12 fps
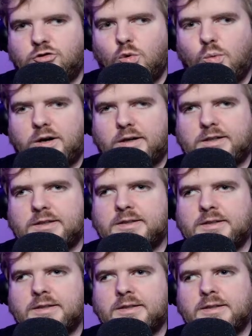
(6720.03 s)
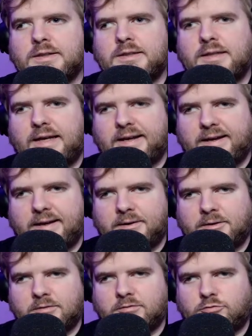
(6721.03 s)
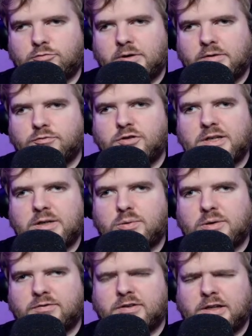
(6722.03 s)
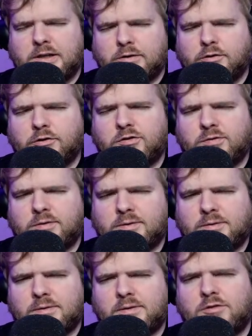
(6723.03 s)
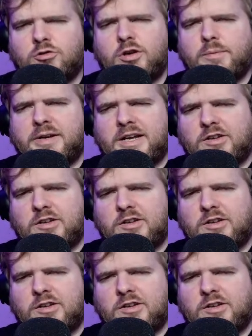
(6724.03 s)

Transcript: do work and pretty really quick videos. Usually what I